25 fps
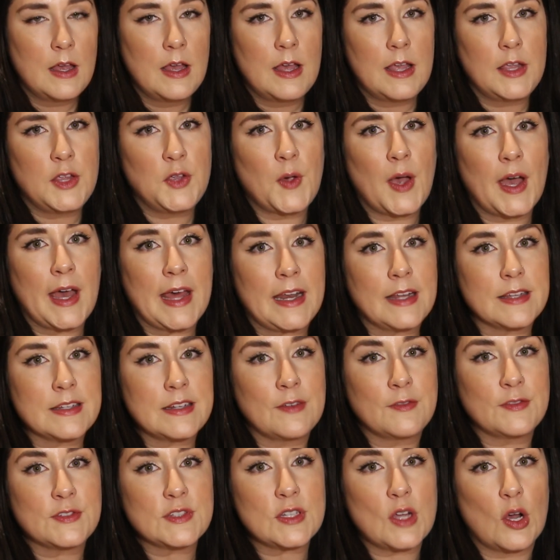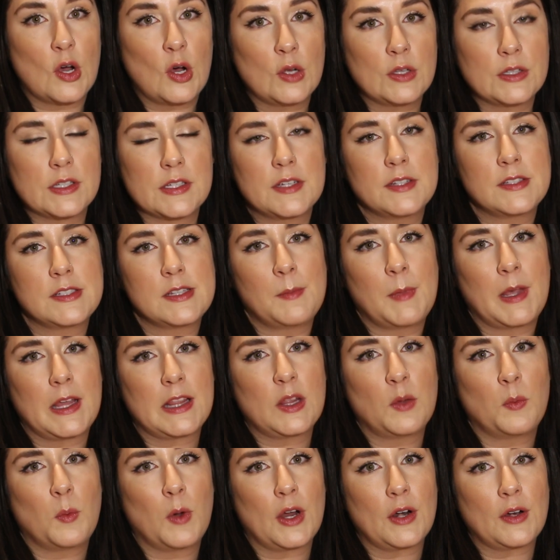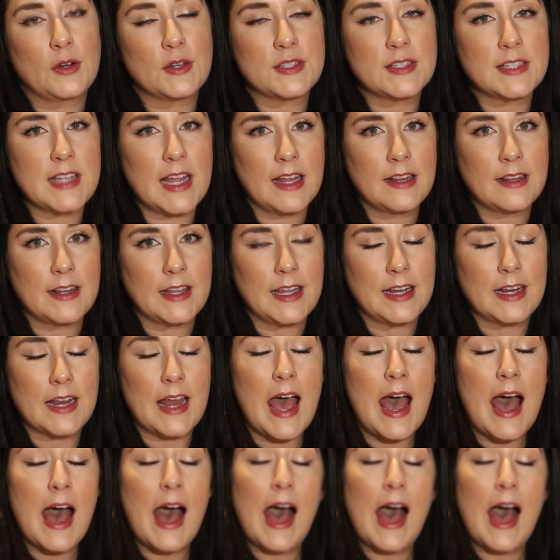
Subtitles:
You add enough salt to make the water saline.